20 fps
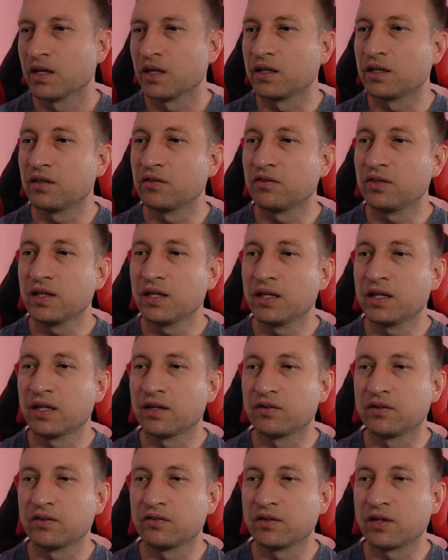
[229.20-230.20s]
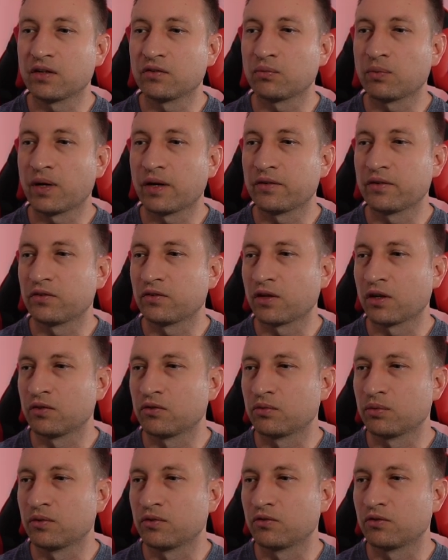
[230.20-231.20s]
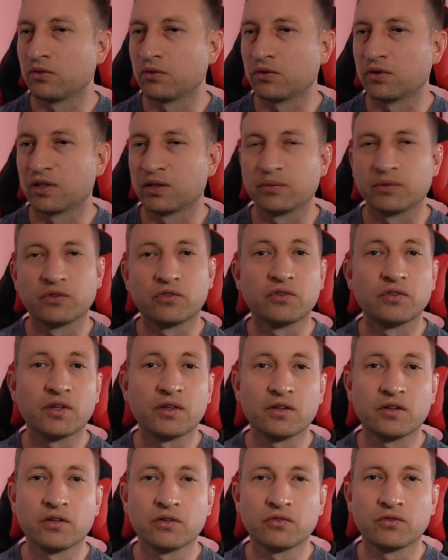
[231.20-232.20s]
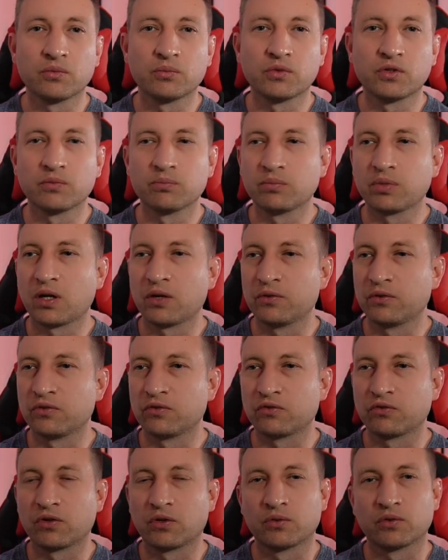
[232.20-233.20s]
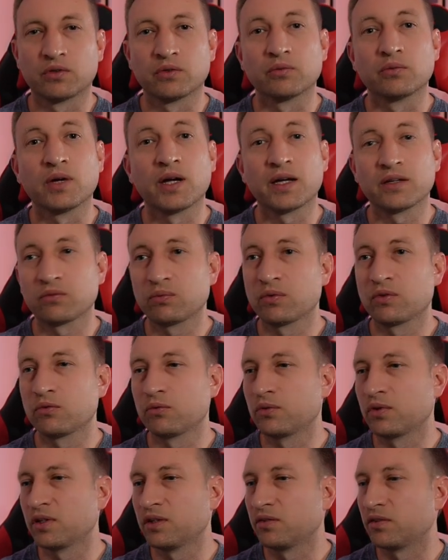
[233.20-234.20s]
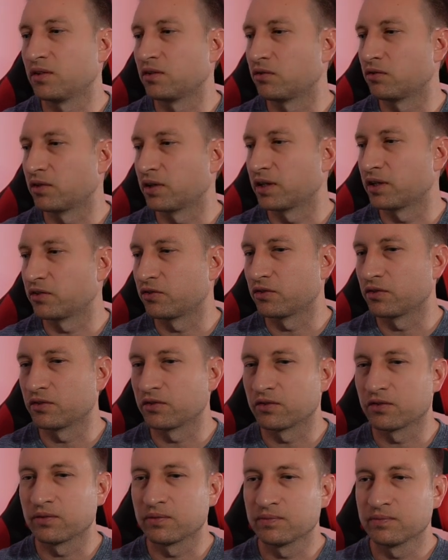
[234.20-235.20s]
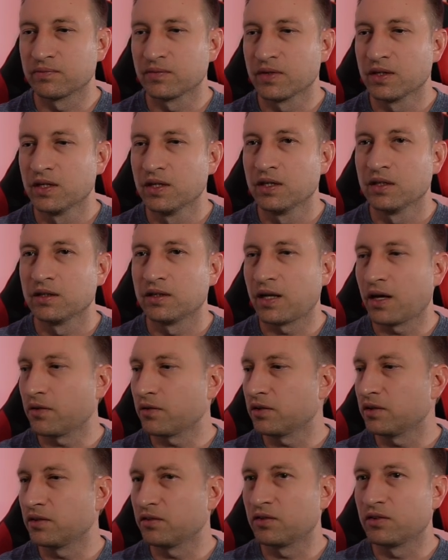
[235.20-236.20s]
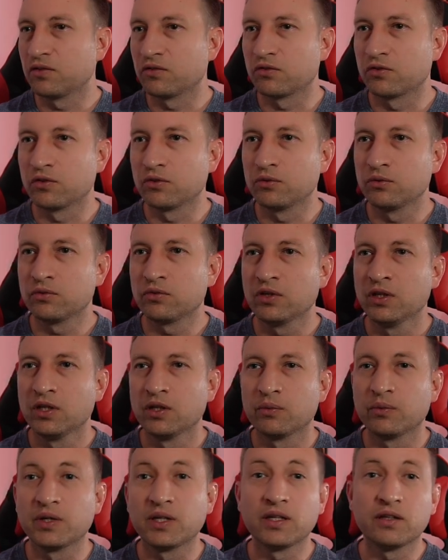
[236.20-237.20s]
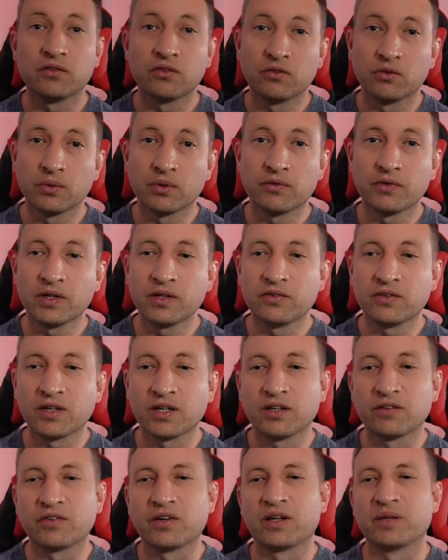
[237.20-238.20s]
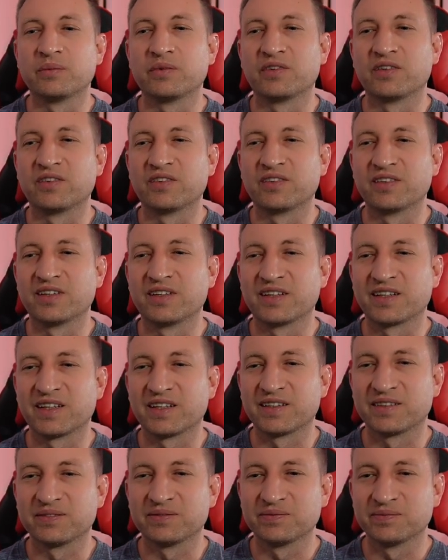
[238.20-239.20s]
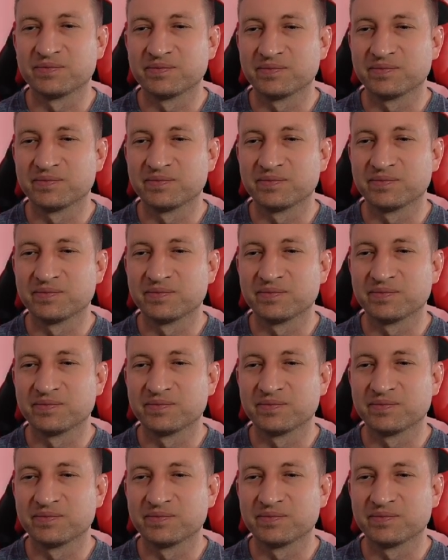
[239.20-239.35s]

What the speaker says: And you can see here it says where it's going to install it, which is in the custom components folder, as with all these integrations. Now that it's installed, we need to do a restart of Home Assistant again.